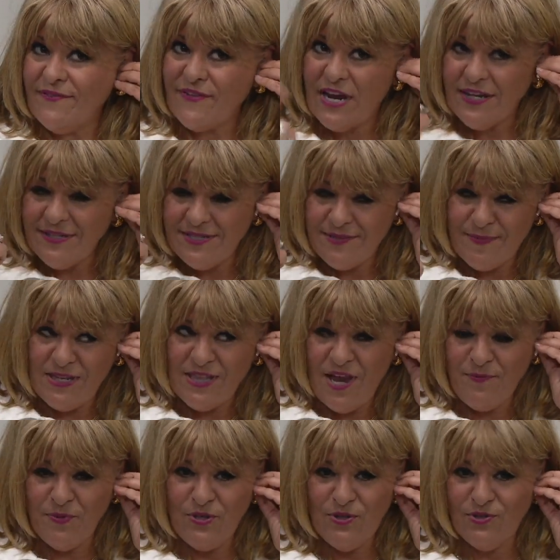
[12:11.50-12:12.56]
I've got to listen to my
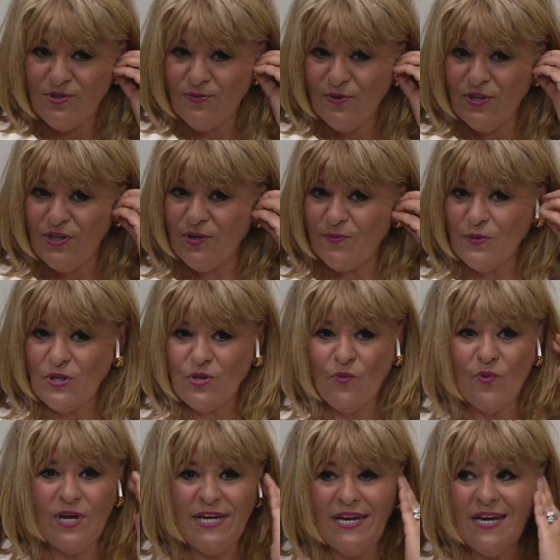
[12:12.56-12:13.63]
line producer, I'm only going to put the
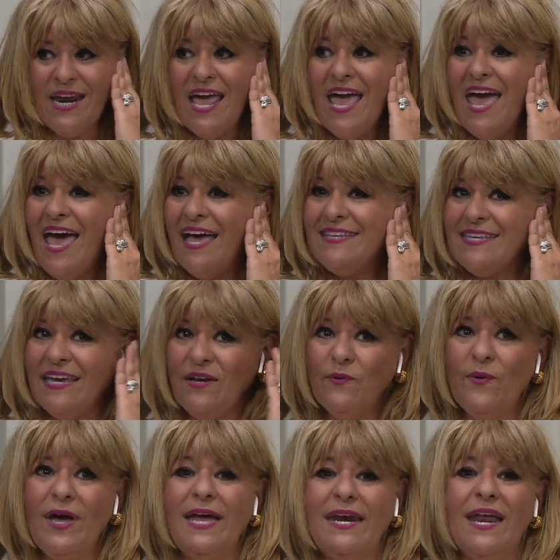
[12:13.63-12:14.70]
one in. I tell you
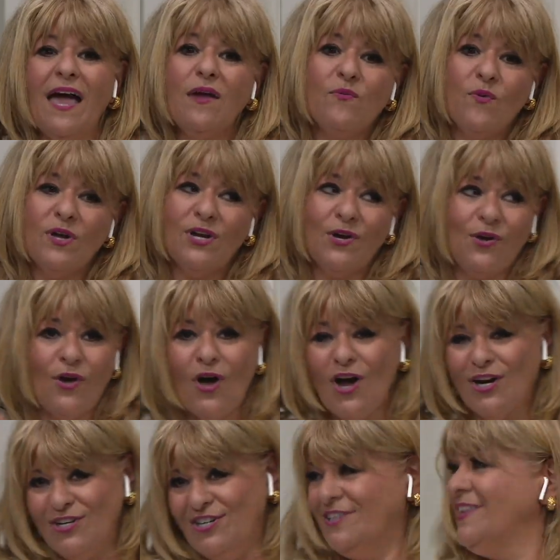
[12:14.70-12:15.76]
what, I want a
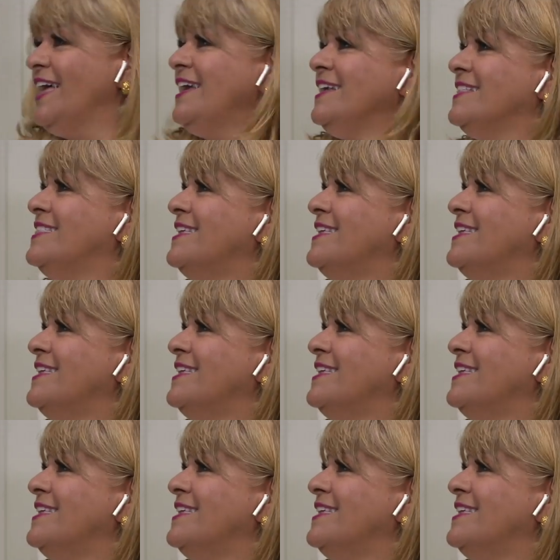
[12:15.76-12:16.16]
garden like